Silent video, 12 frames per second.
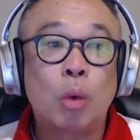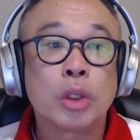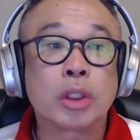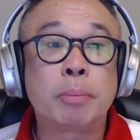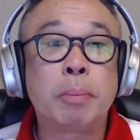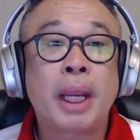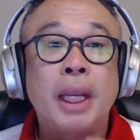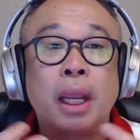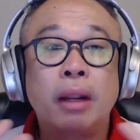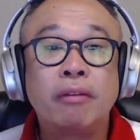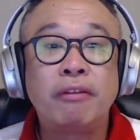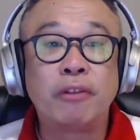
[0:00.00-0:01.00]
I was
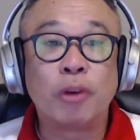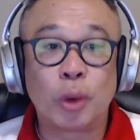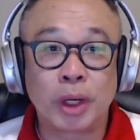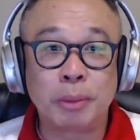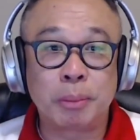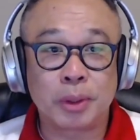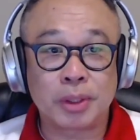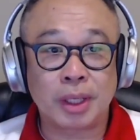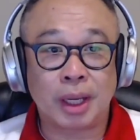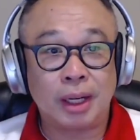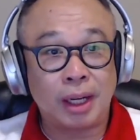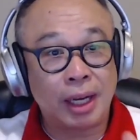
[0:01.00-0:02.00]
paying
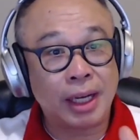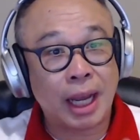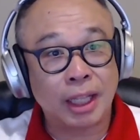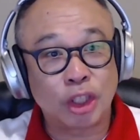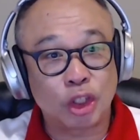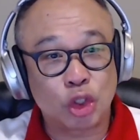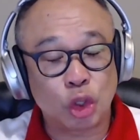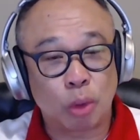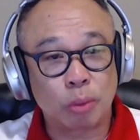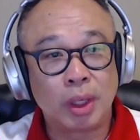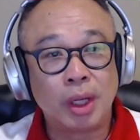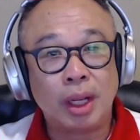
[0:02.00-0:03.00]
40%. Another
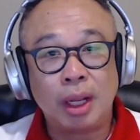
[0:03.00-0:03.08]
joke.